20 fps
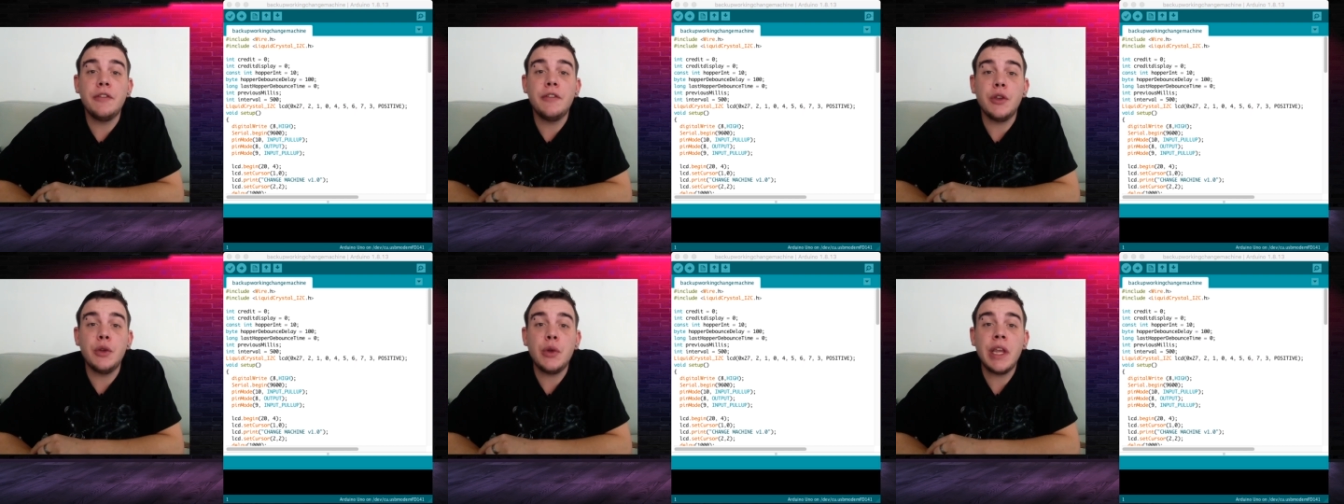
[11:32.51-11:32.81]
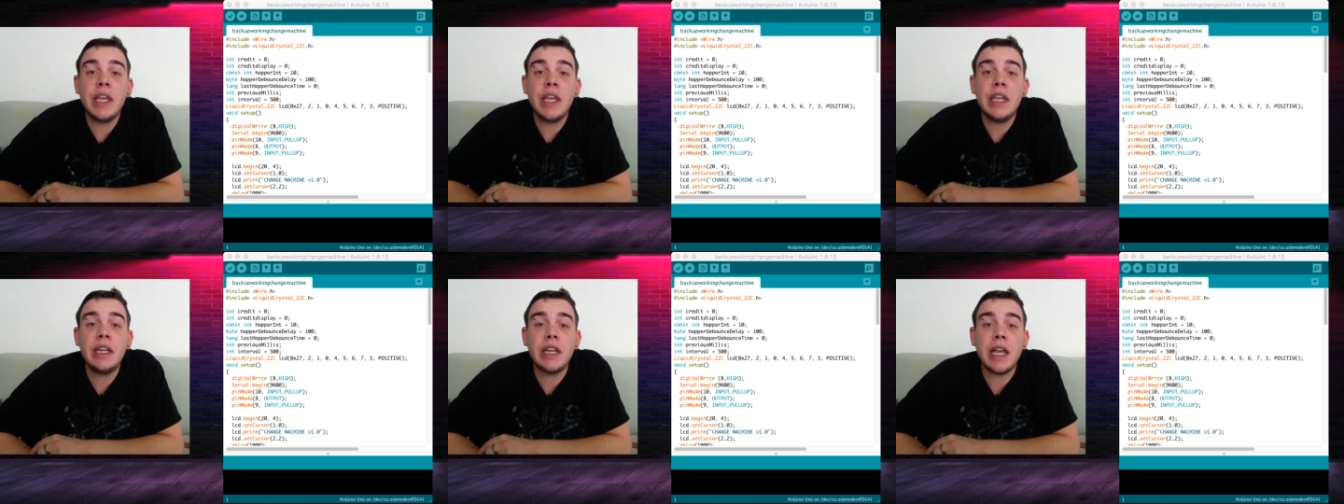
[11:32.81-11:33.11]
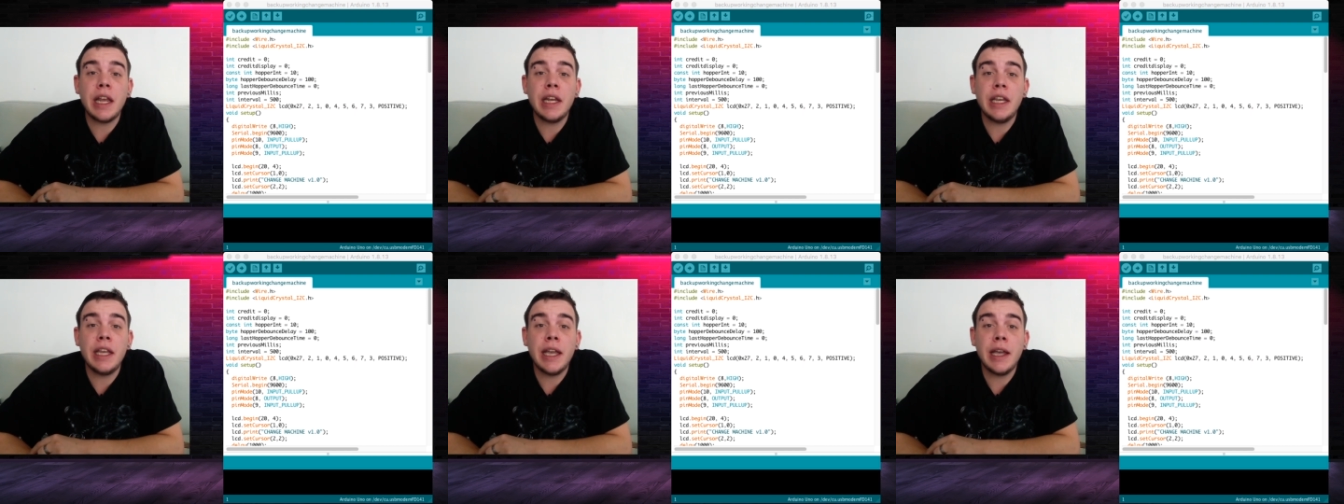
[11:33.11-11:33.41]
And if you
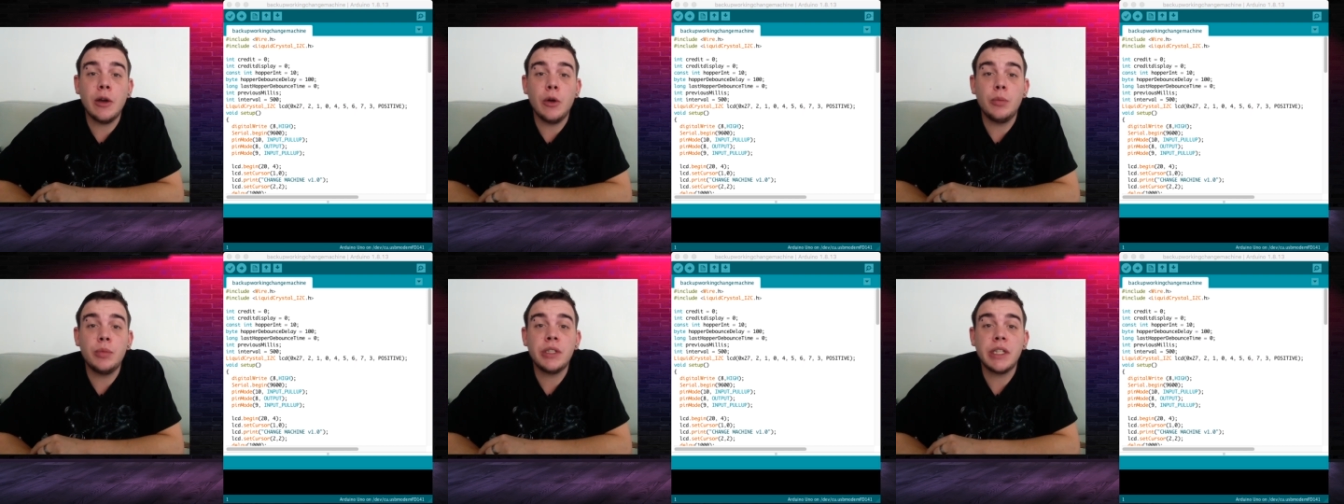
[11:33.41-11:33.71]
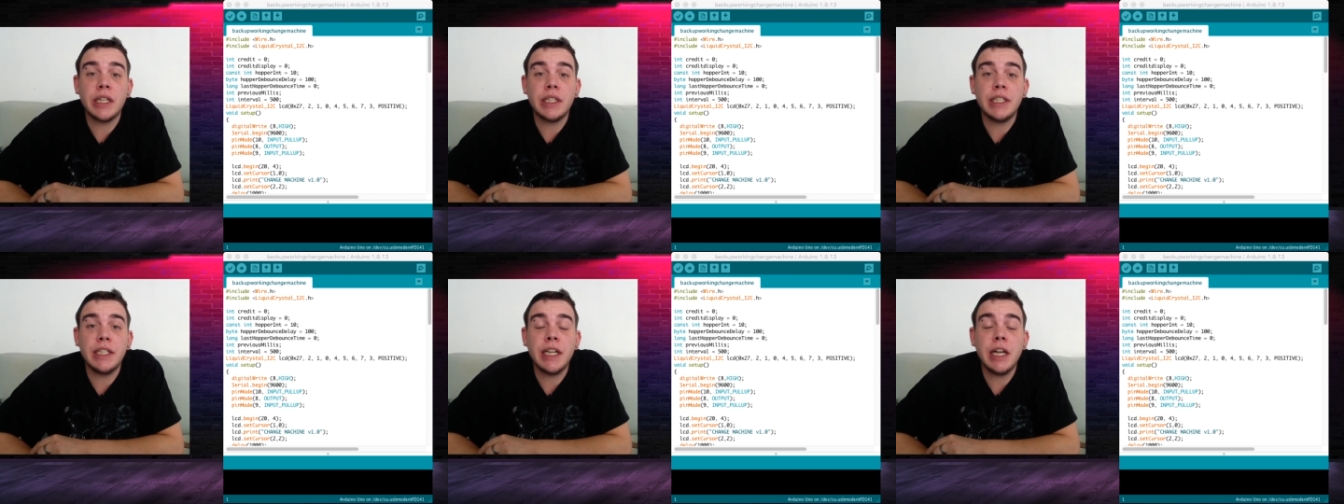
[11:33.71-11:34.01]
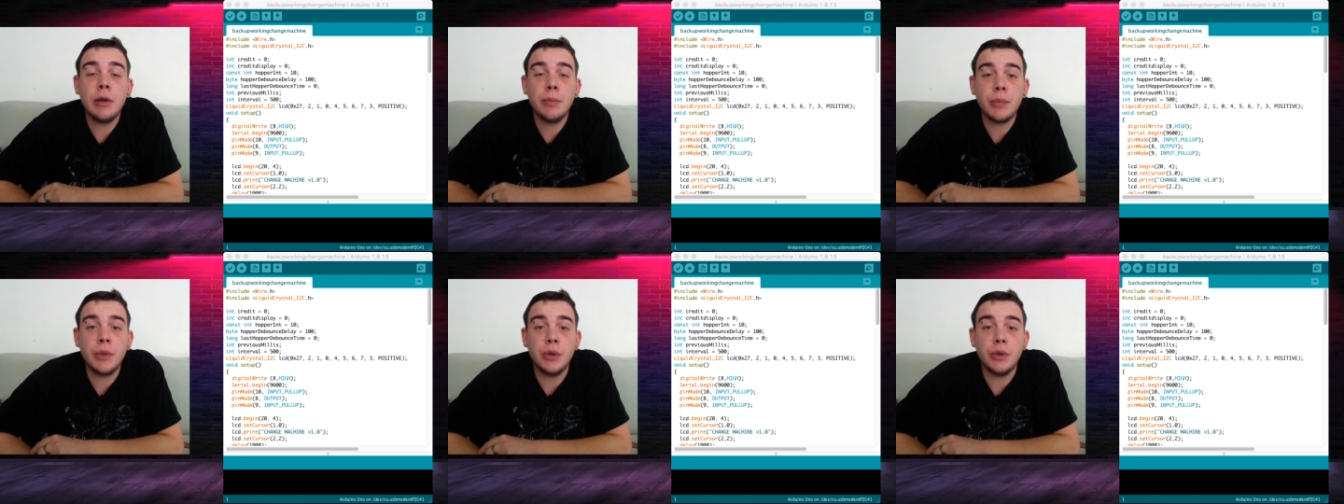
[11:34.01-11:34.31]
need any help
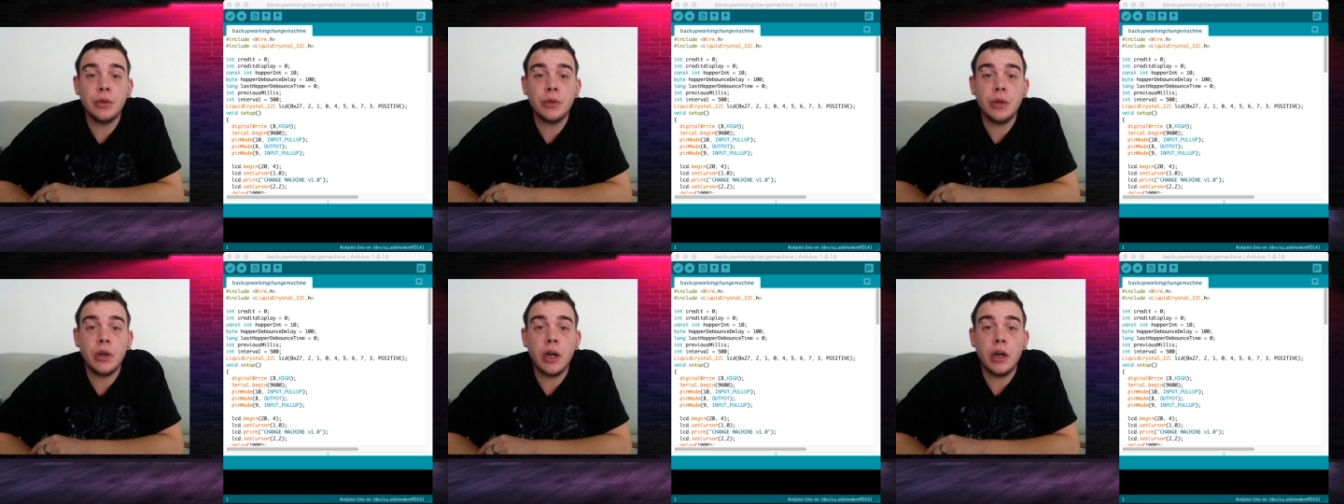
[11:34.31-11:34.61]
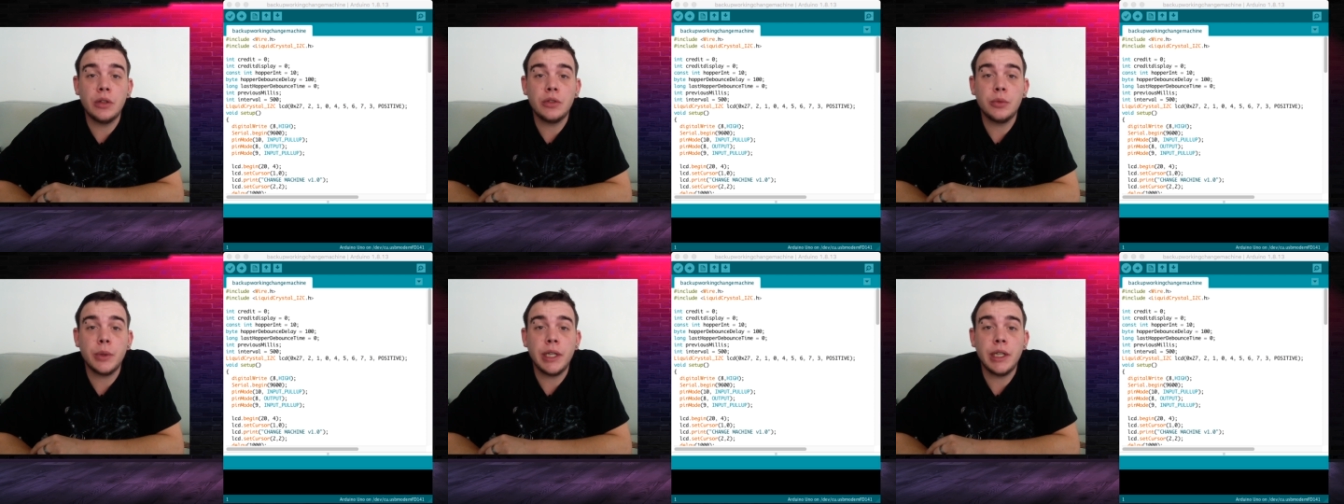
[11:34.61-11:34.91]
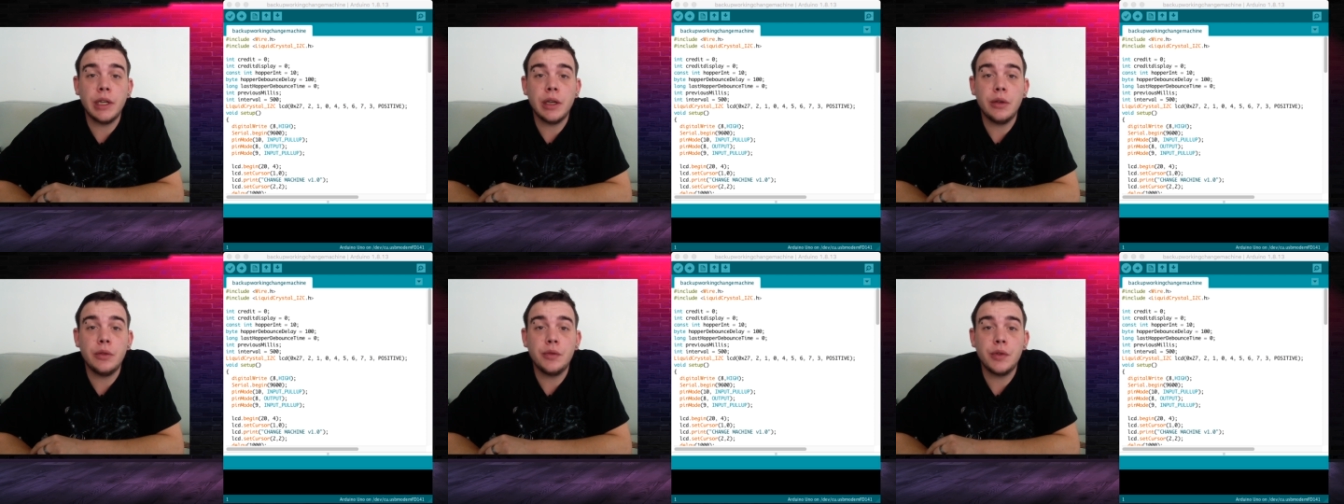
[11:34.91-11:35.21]
setting up your
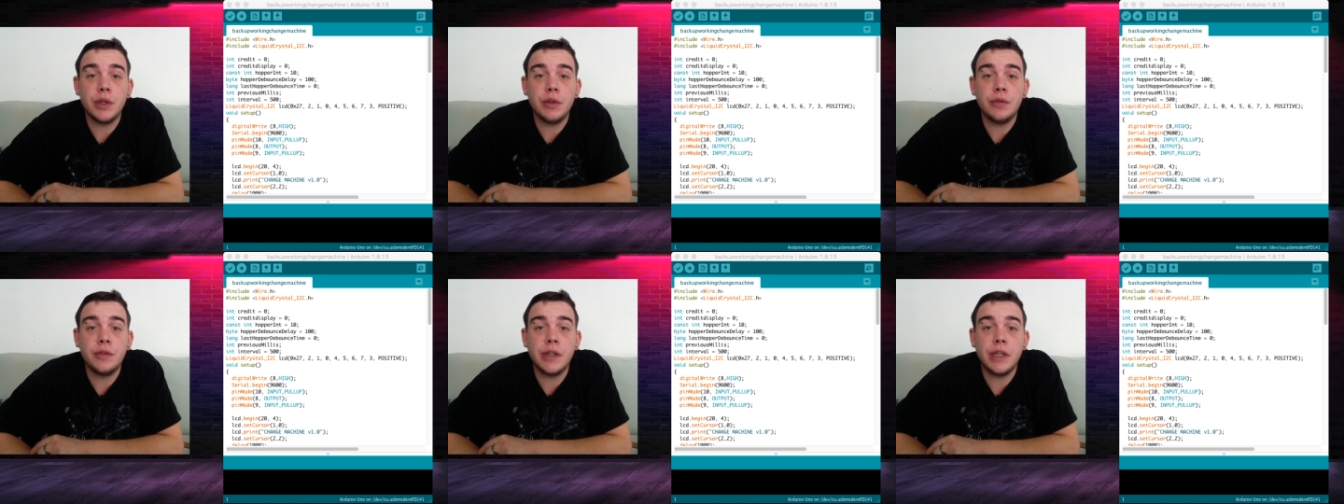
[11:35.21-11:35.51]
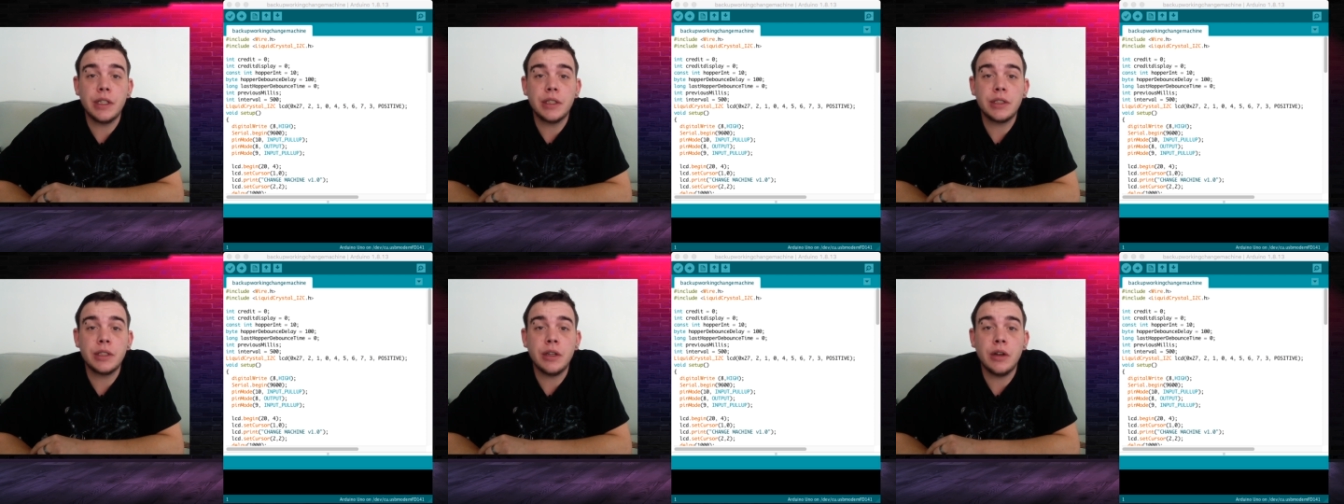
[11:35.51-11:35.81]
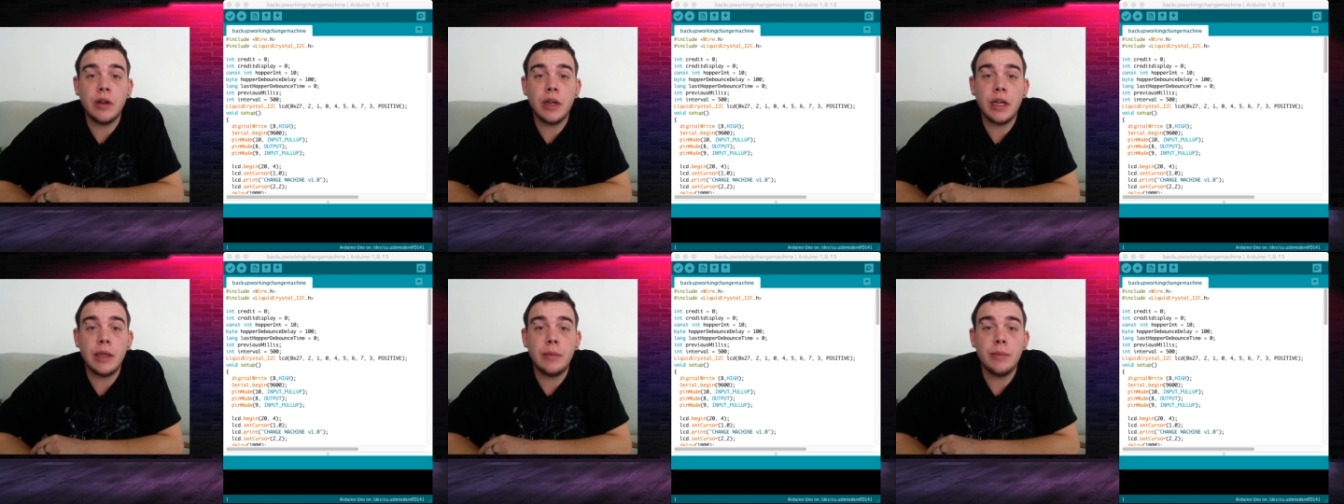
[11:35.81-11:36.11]
Arduino for the
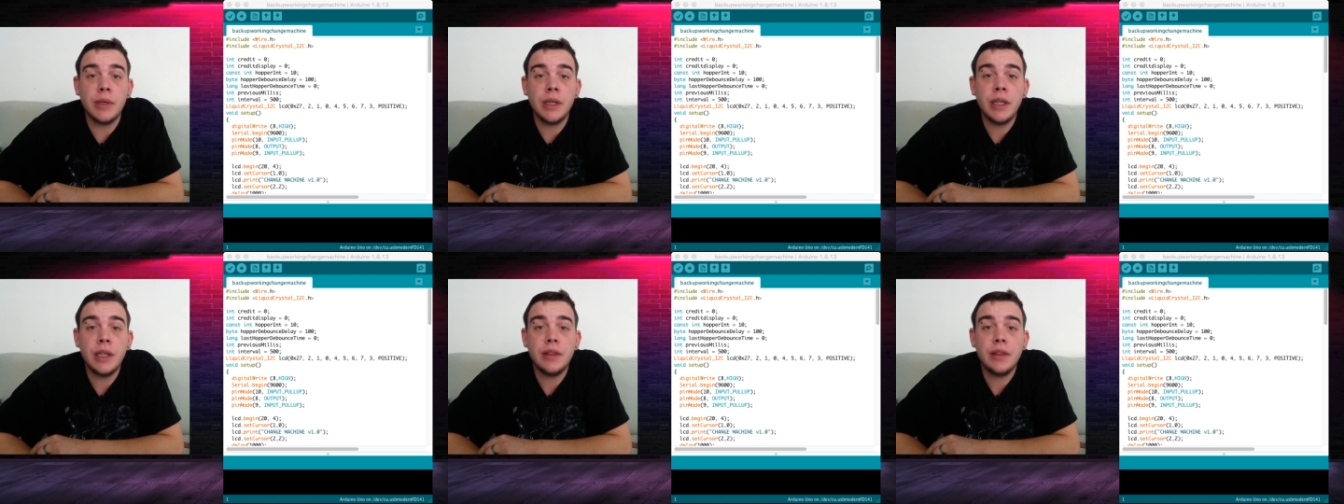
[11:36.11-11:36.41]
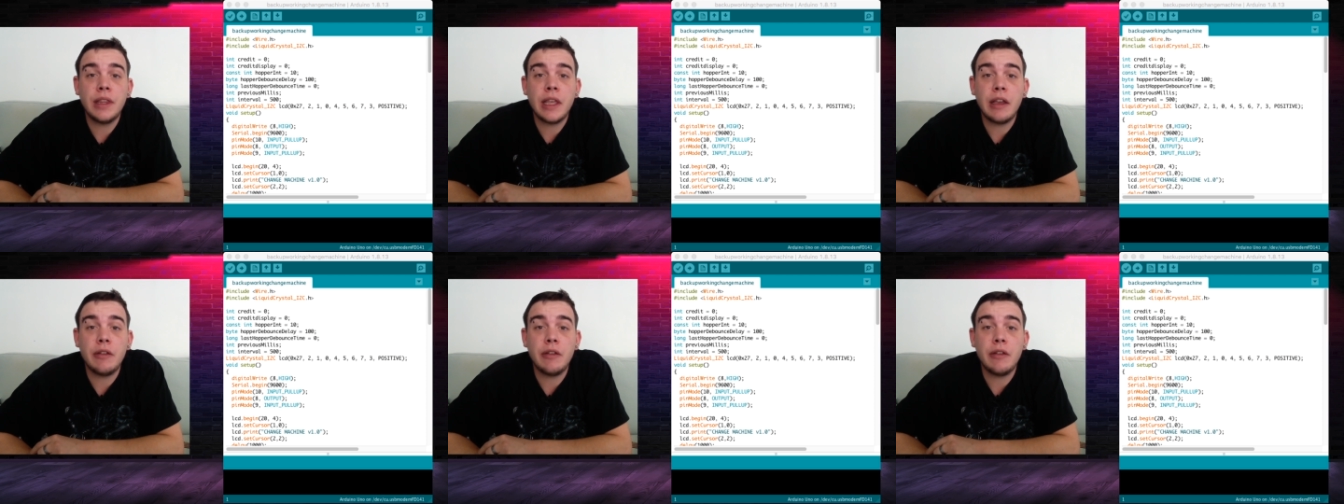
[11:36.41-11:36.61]
first time,